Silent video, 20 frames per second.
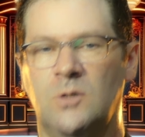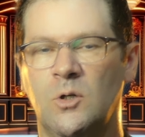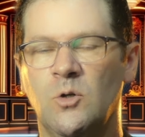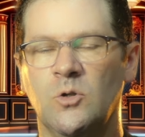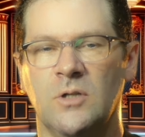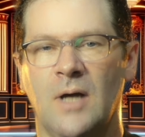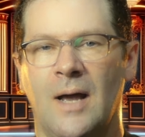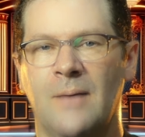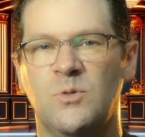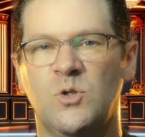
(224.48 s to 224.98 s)

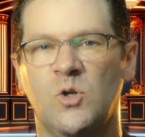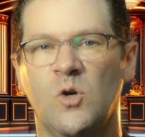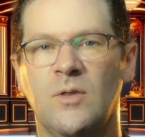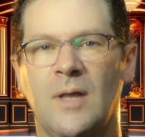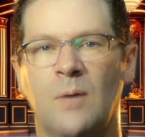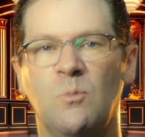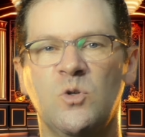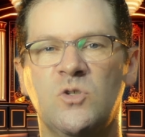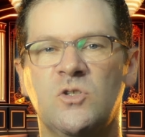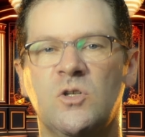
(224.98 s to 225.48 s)
Good, I'm sure
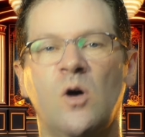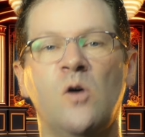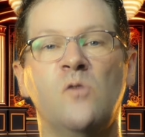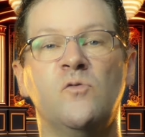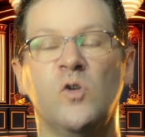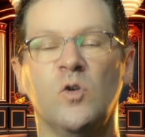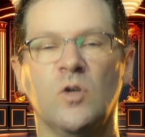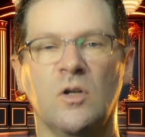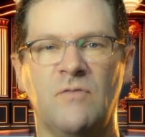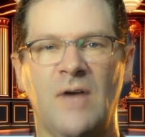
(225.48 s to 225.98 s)
that will
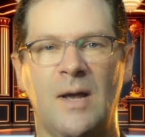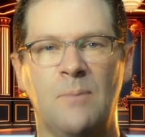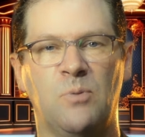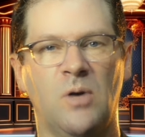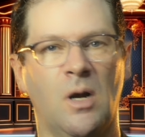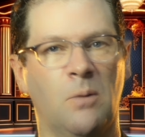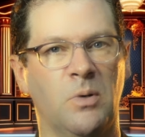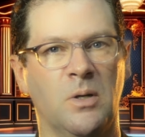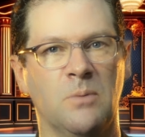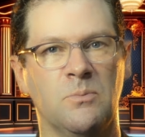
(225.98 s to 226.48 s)
solve all of our
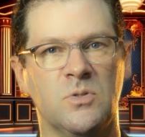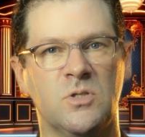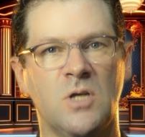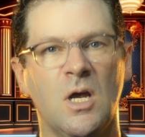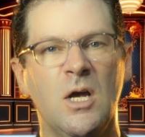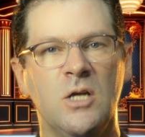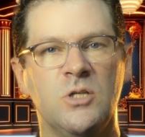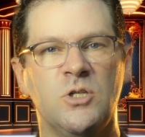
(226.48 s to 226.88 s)
problems.